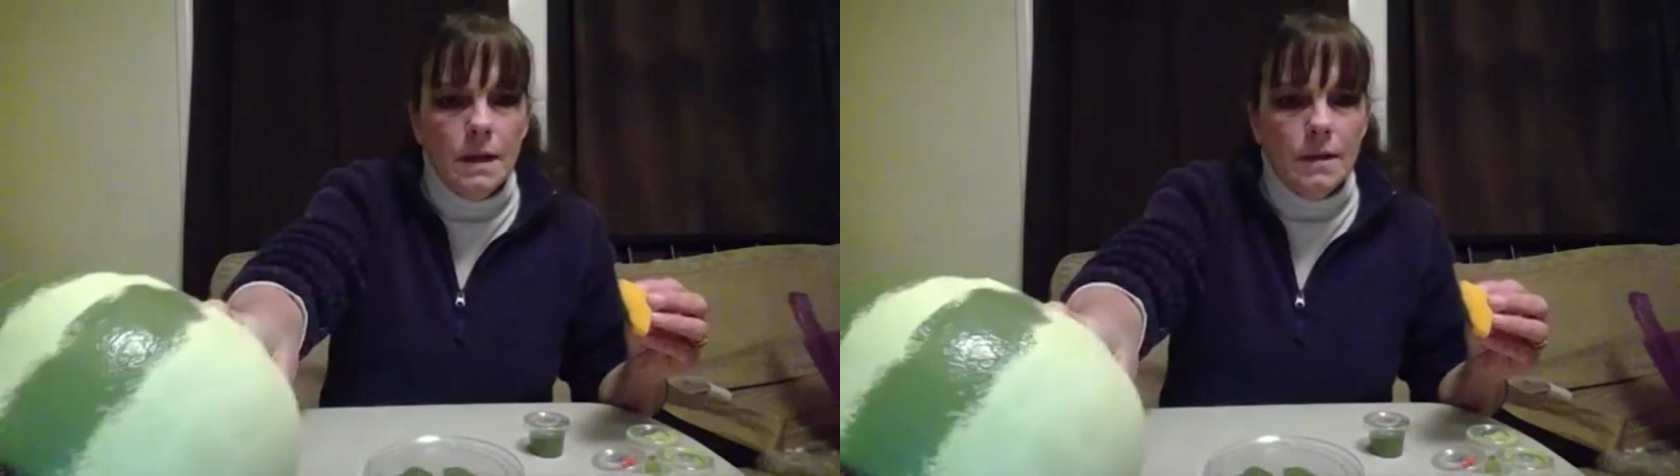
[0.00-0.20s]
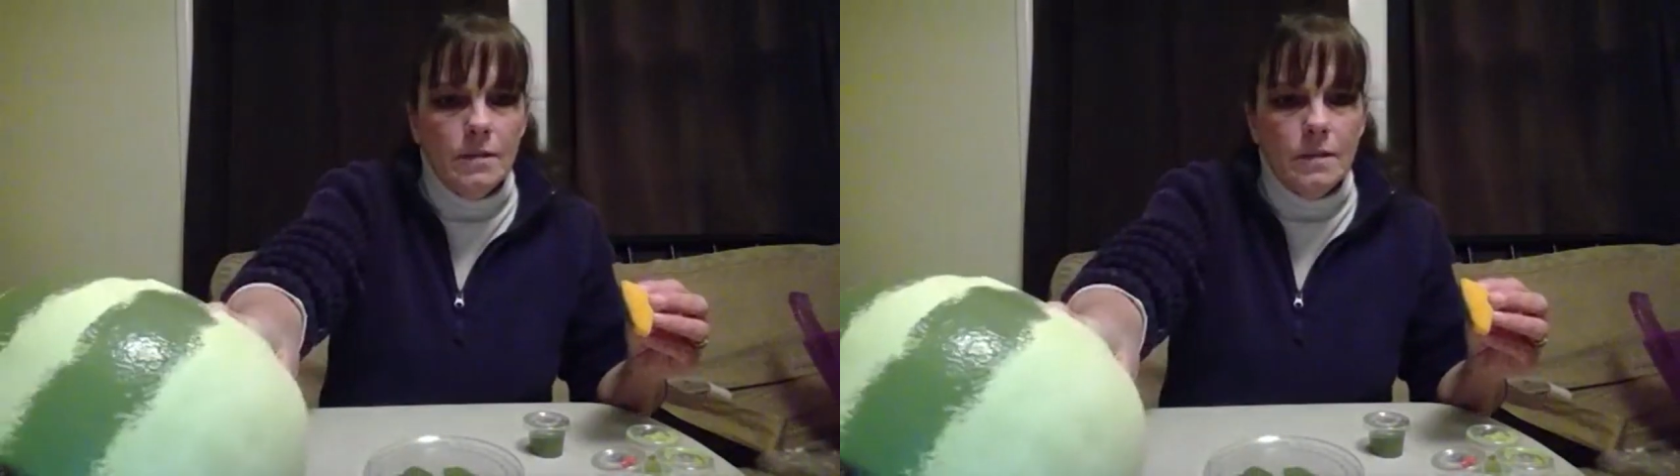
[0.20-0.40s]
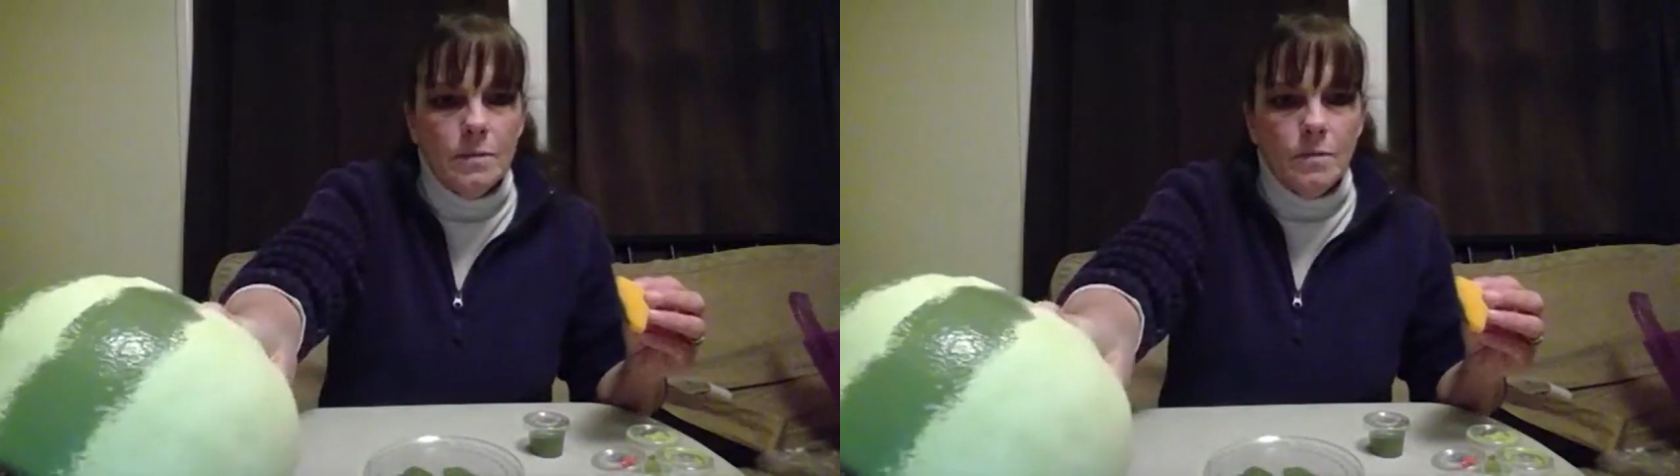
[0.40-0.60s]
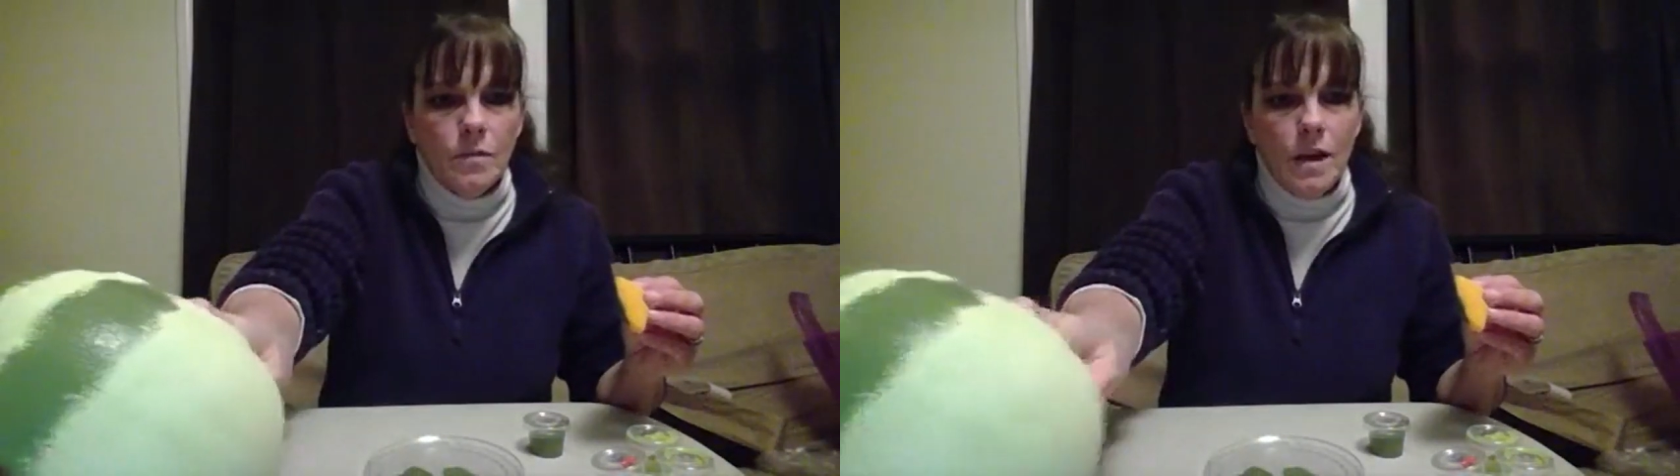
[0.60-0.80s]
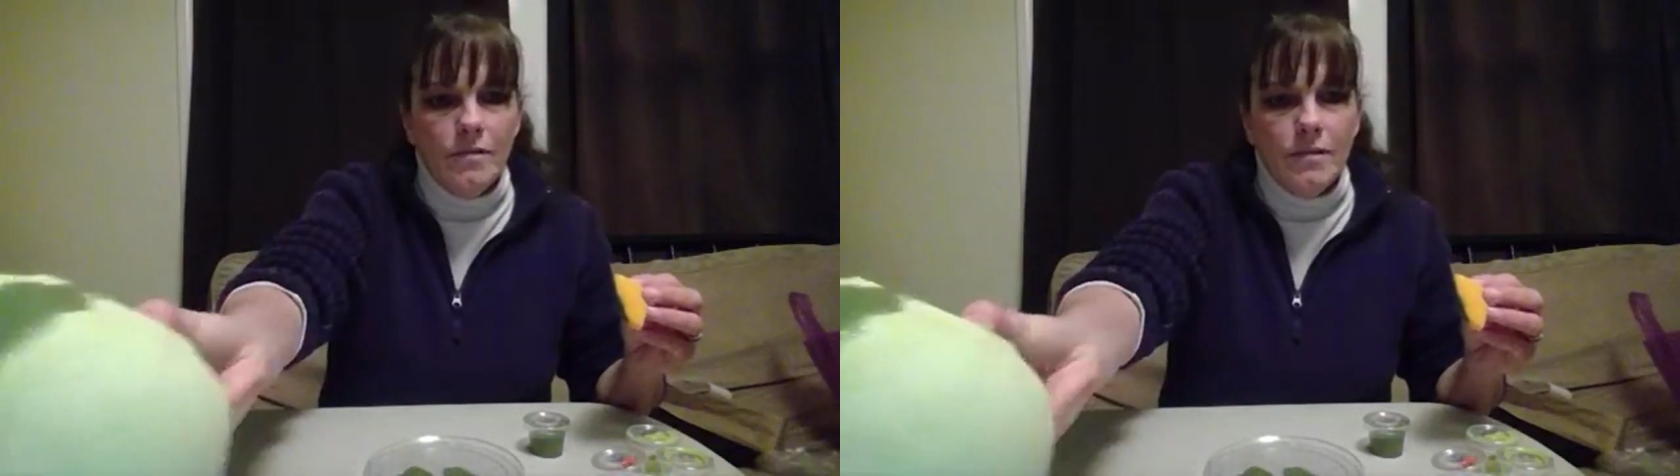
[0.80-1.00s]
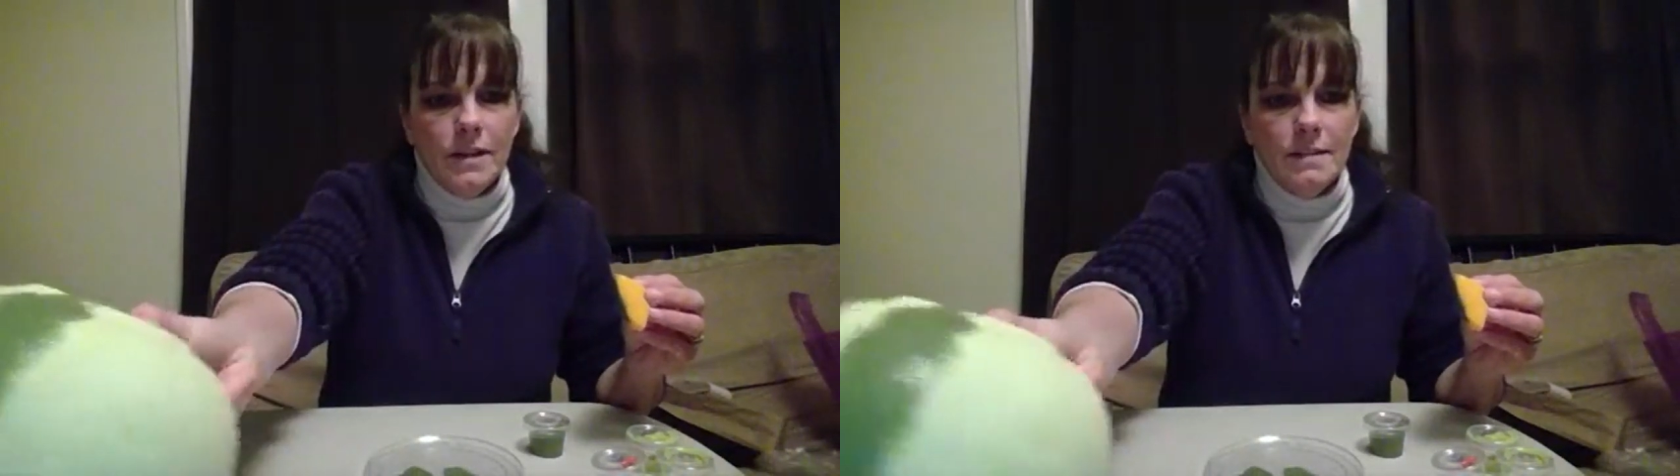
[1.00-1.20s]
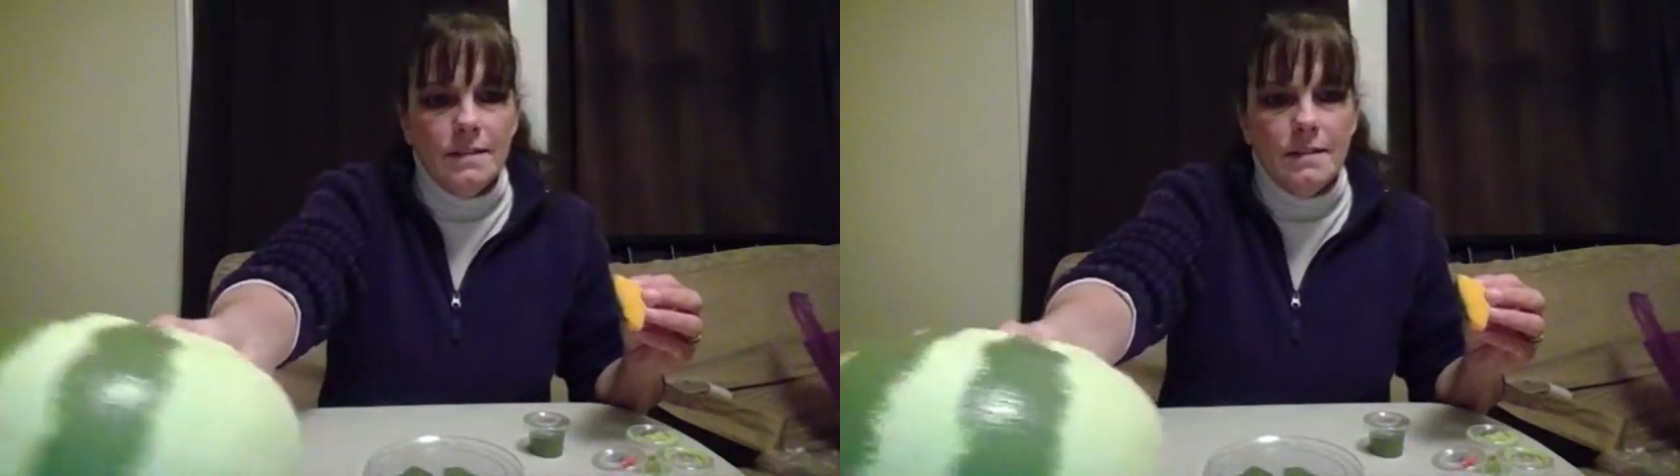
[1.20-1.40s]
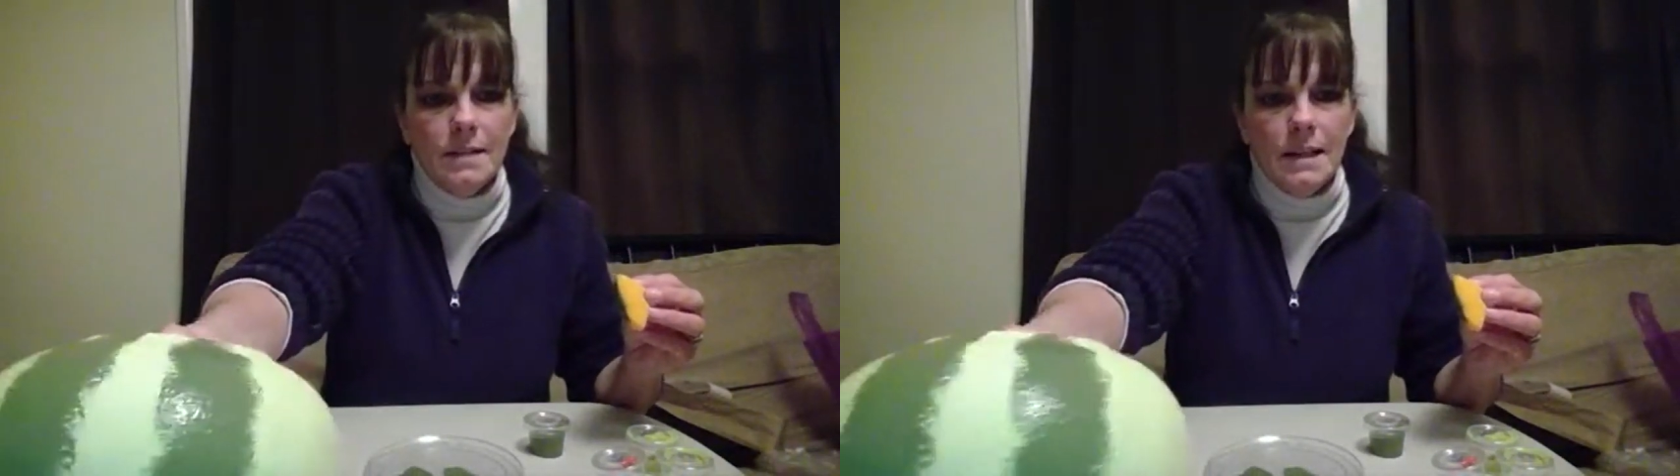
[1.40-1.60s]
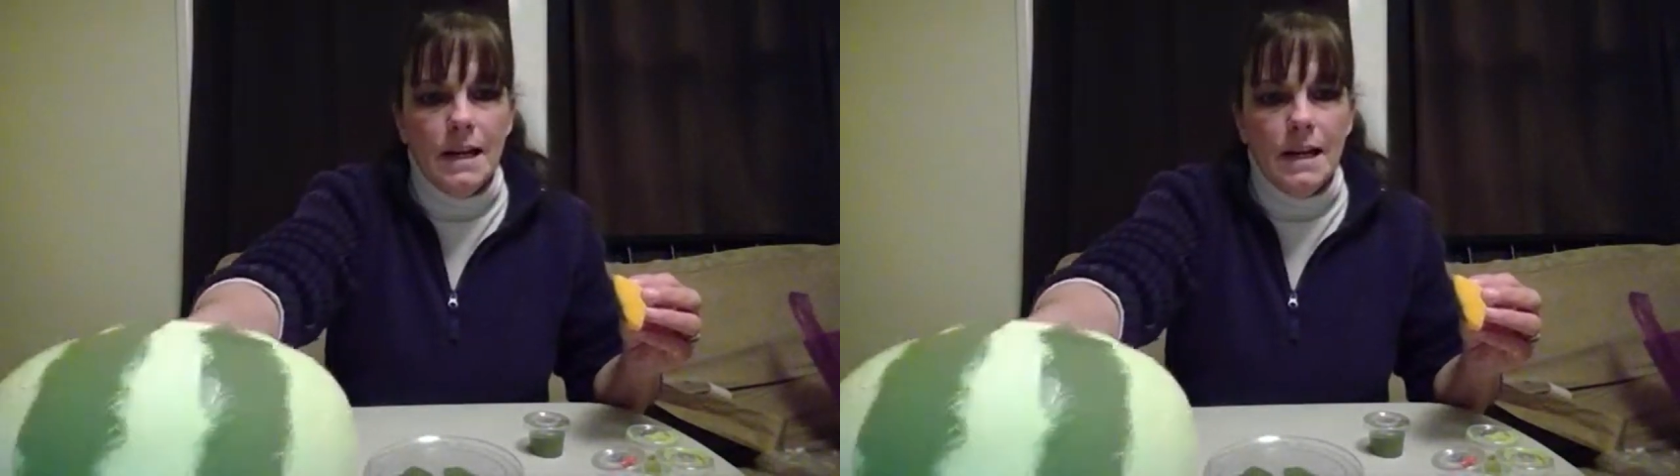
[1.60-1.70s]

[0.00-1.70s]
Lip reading: roughness to the